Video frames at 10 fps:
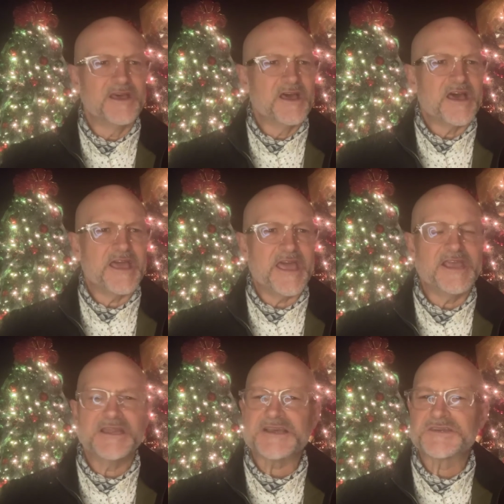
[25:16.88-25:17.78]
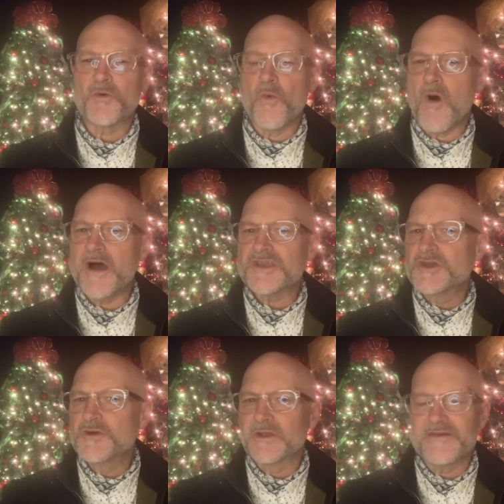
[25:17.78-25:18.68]
He doesn't want
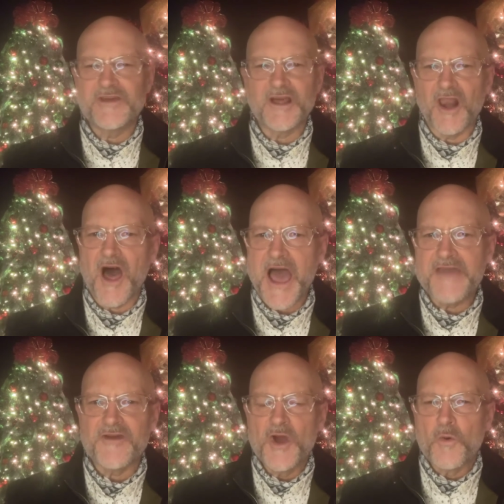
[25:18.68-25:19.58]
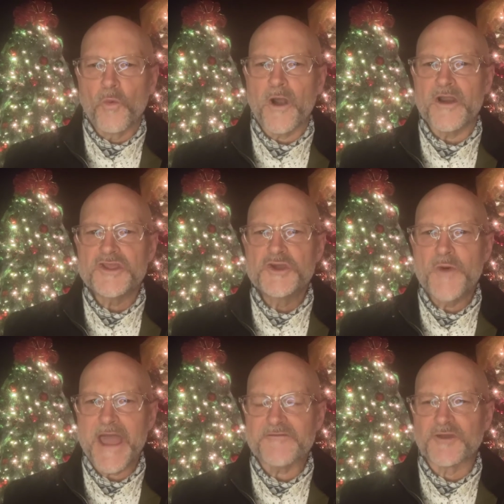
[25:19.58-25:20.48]
you living a life where you
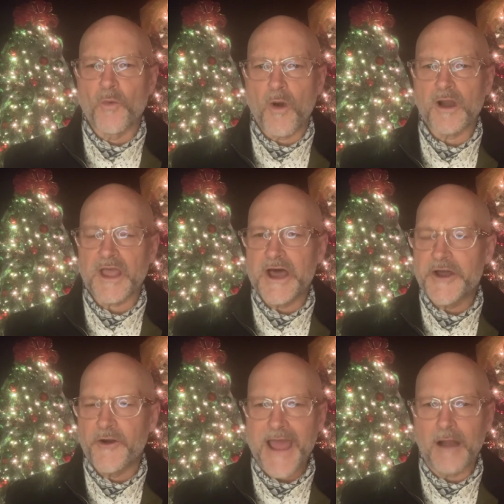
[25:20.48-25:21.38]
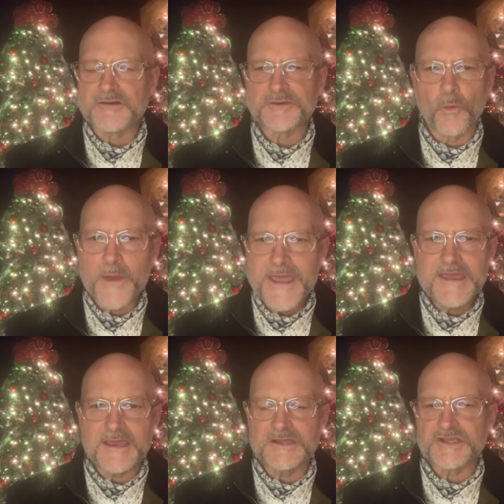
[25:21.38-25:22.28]
have to work 100 hours a
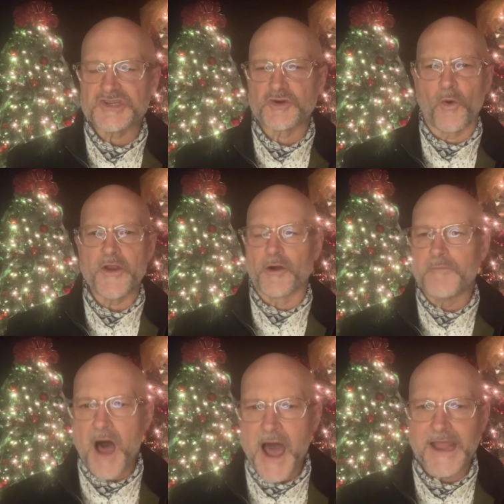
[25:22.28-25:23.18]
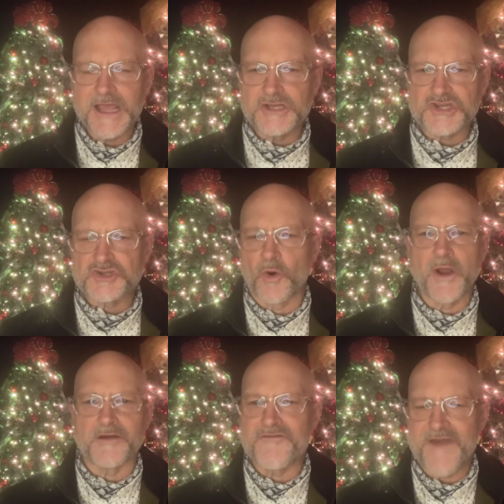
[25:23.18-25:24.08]
week and destroy your body and destroy
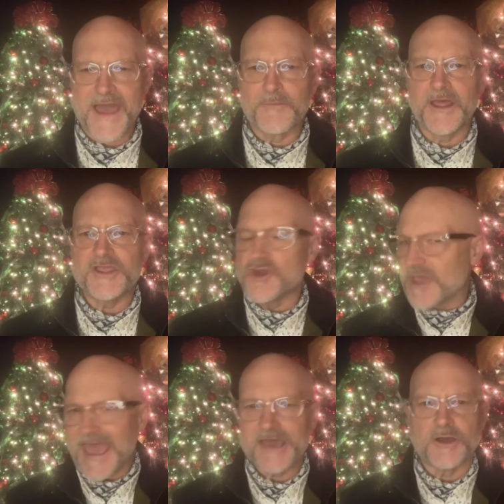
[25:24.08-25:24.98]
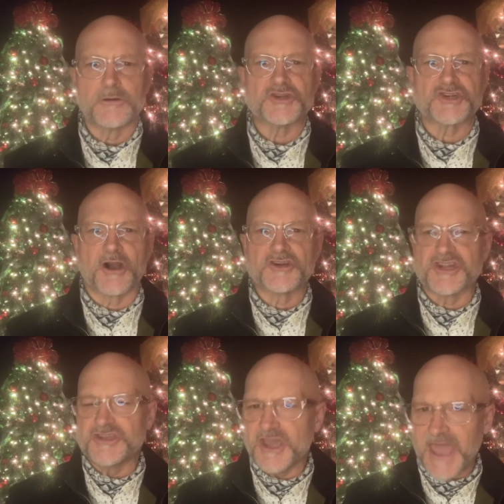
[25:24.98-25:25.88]
your family and you can't go to church
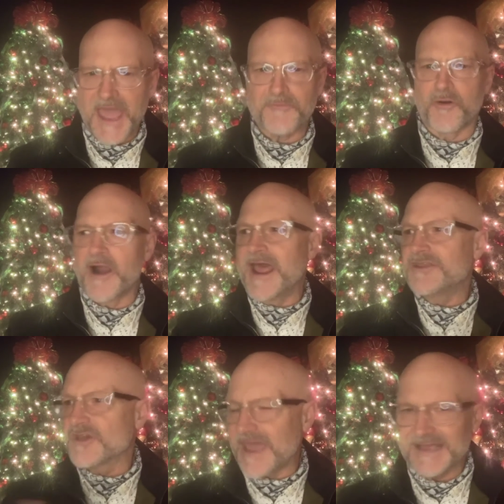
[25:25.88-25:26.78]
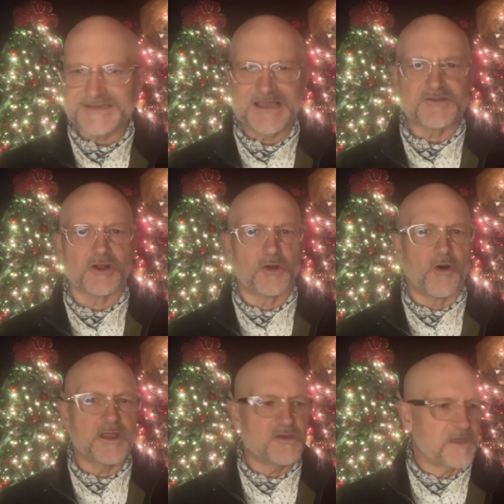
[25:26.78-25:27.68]
and you can't pray and you can't seek the
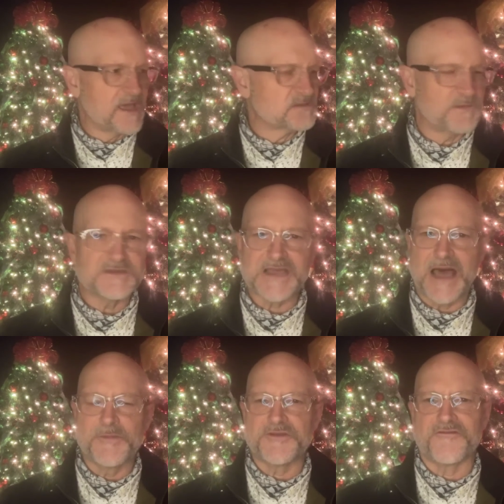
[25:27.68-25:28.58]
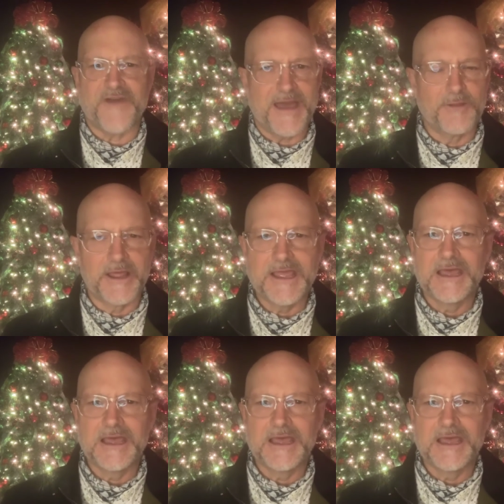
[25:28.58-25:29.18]
Lord and you can't spend time with your family.